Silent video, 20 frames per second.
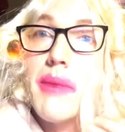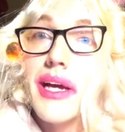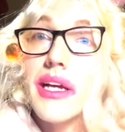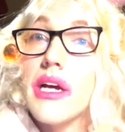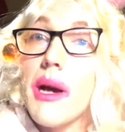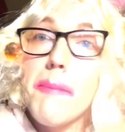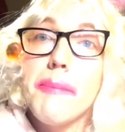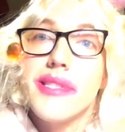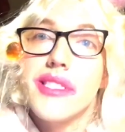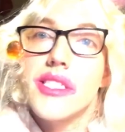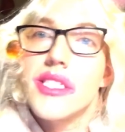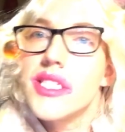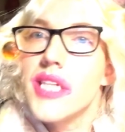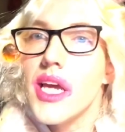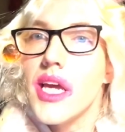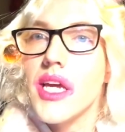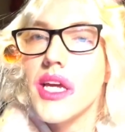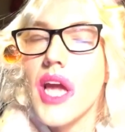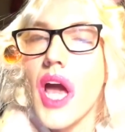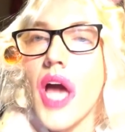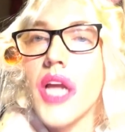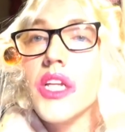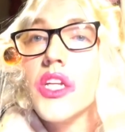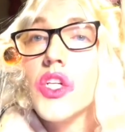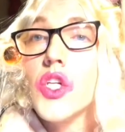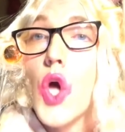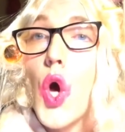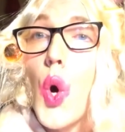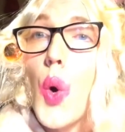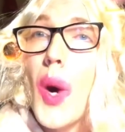my cup of tea, and you
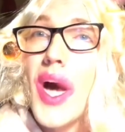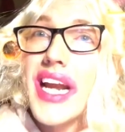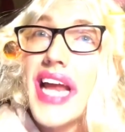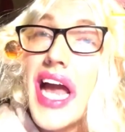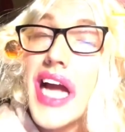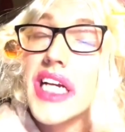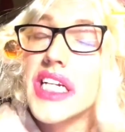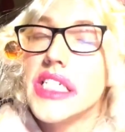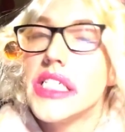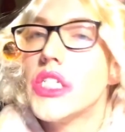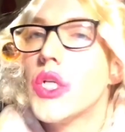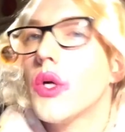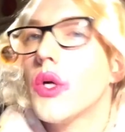know what? I actually